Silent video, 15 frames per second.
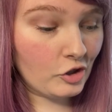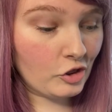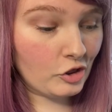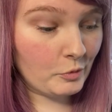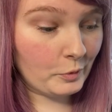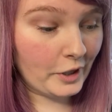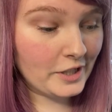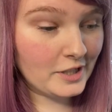
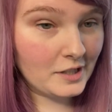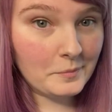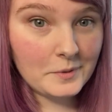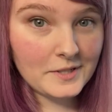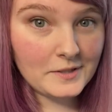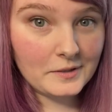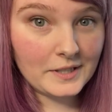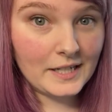The brain dump
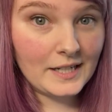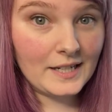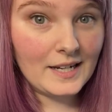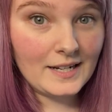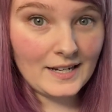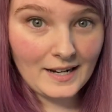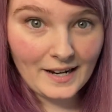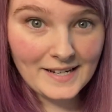is looking
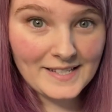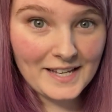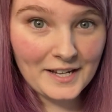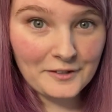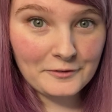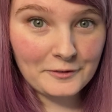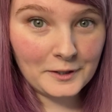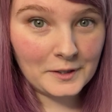nice
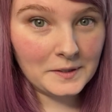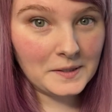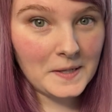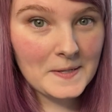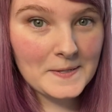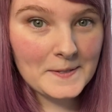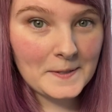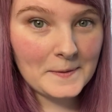and full,
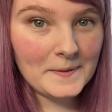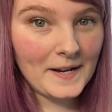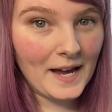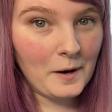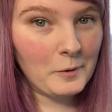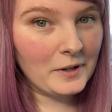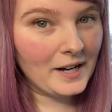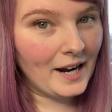so
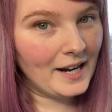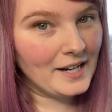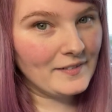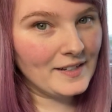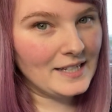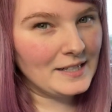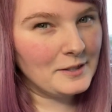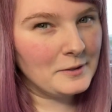now we're kind
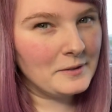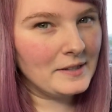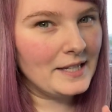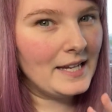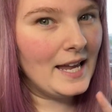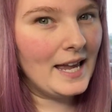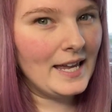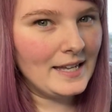of into
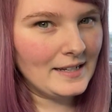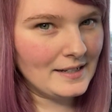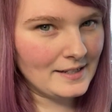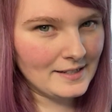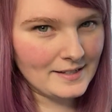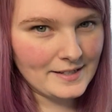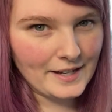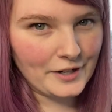the
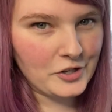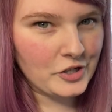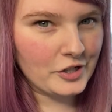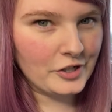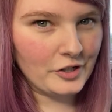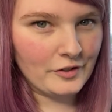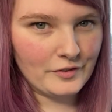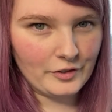end
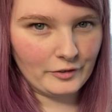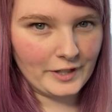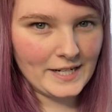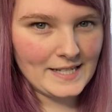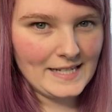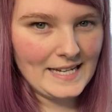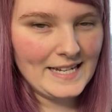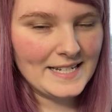section of the
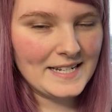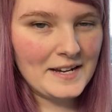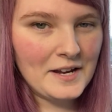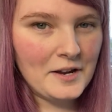reset,